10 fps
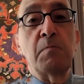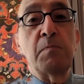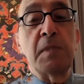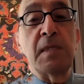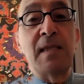
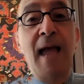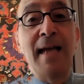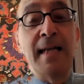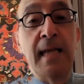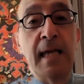
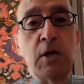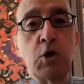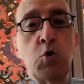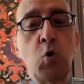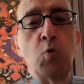standing
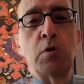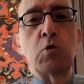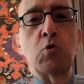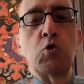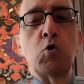shoulder
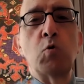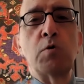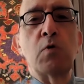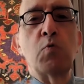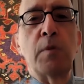to
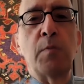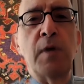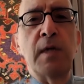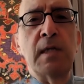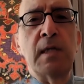shoulder with
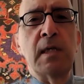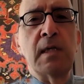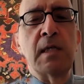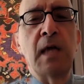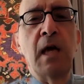
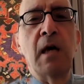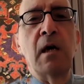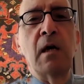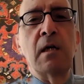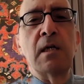President
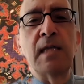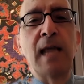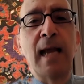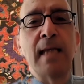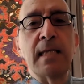
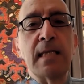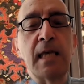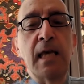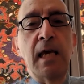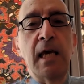
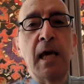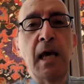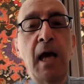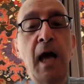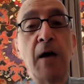Zelensky,
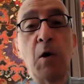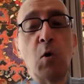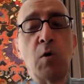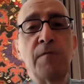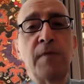and
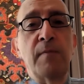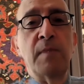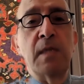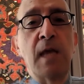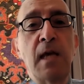all of them
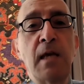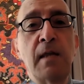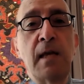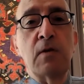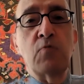saying
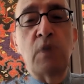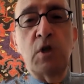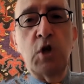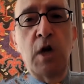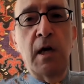that
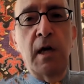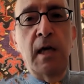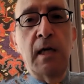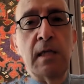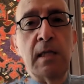Russia
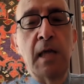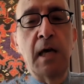is